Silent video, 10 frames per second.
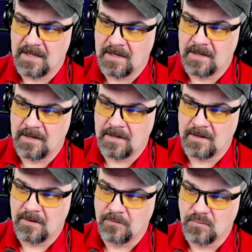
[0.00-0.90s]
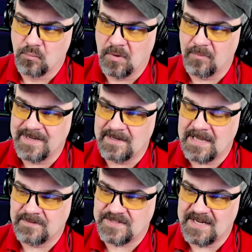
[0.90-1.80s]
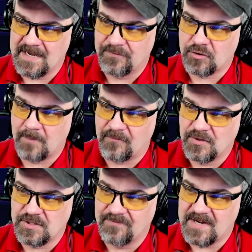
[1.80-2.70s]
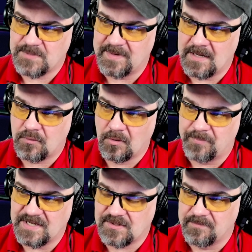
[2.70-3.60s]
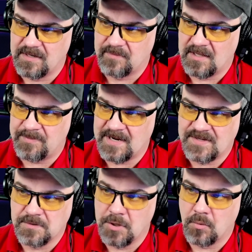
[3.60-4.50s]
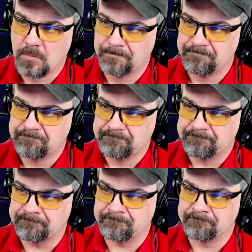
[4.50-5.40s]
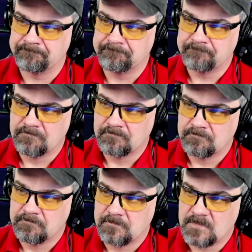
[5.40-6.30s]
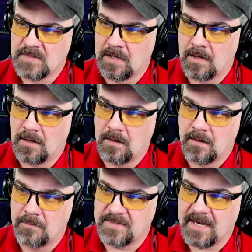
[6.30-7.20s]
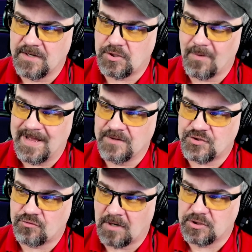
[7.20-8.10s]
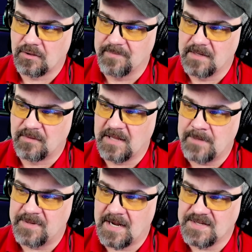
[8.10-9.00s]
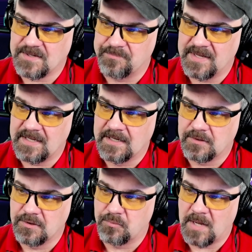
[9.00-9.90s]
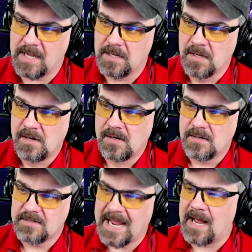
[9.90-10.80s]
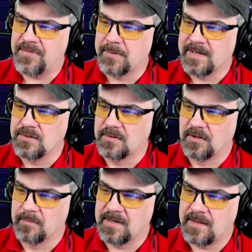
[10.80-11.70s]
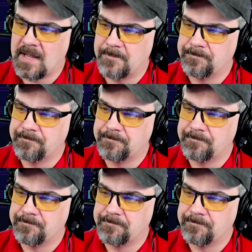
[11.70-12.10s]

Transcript: Uh, will we see an F sharp version of ASP.NET Core based on minimal APIs? No. Mm -mm. Um, can I show how to structure minimal APIs a bit in a good way? Yeah, I think we can do a little bit of that.